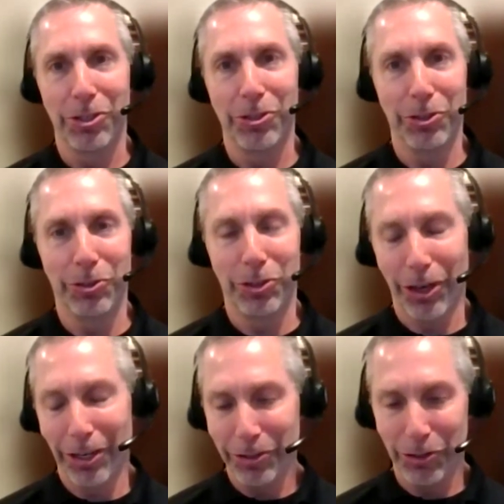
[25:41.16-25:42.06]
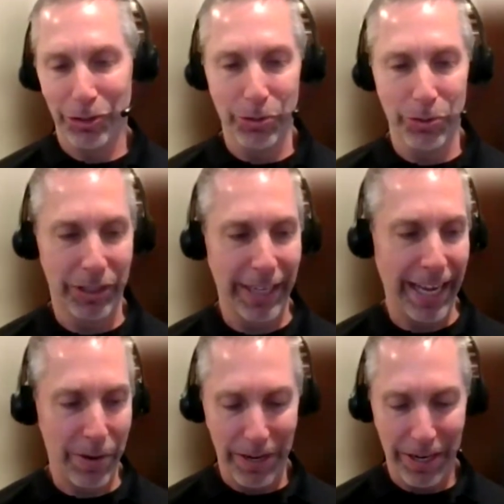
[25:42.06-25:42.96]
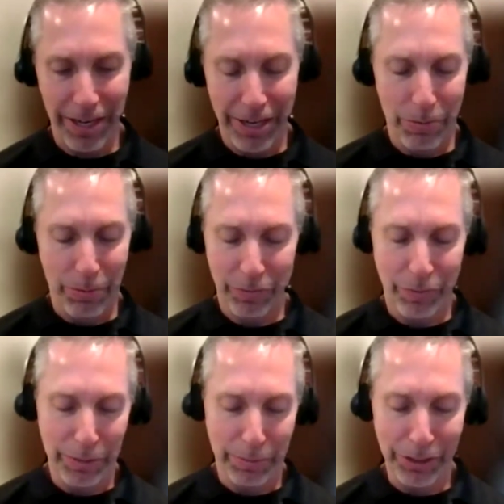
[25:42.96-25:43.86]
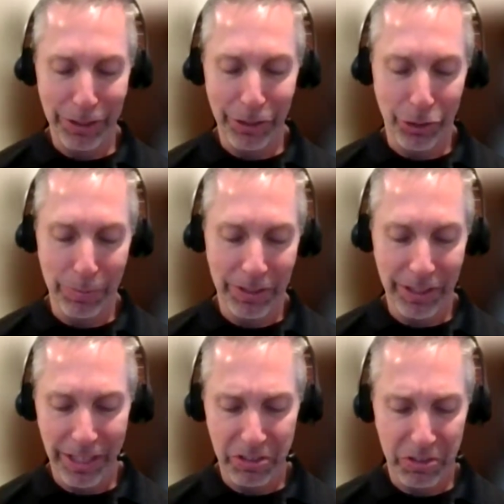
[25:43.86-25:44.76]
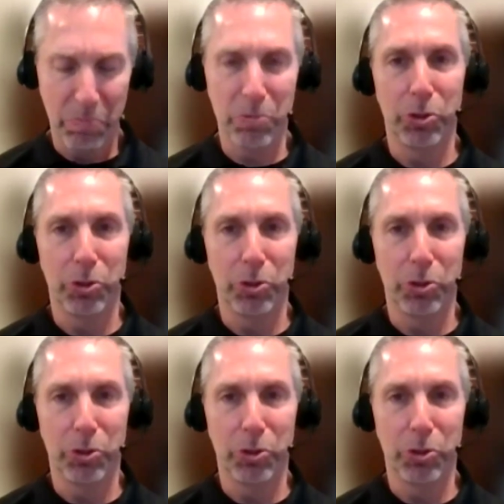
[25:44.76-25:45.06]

You talk to the students now, and what's funny, especially in the urban settings,